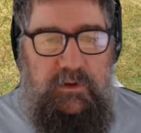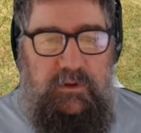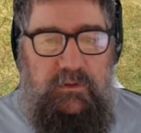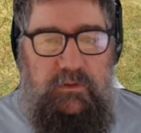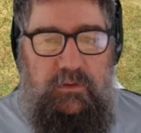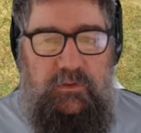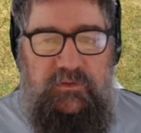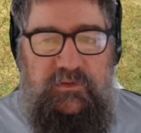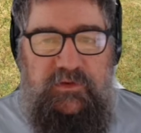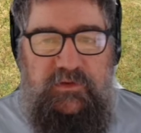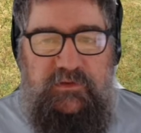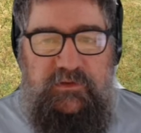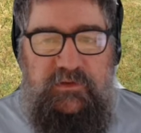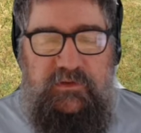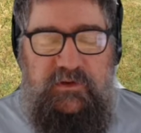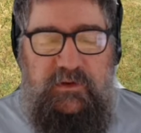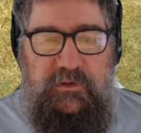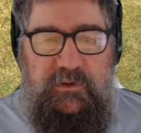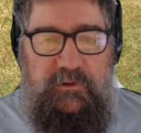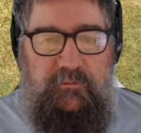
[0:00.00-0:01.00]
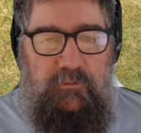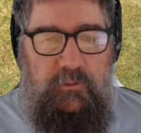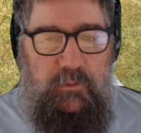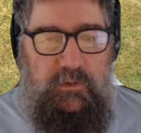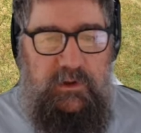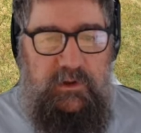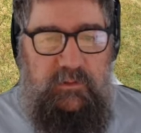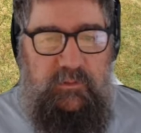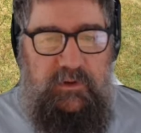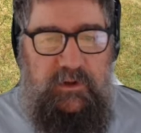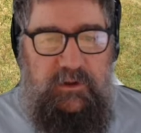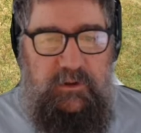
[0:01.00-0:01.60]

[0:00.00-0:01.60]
Consist is going the wrong way, but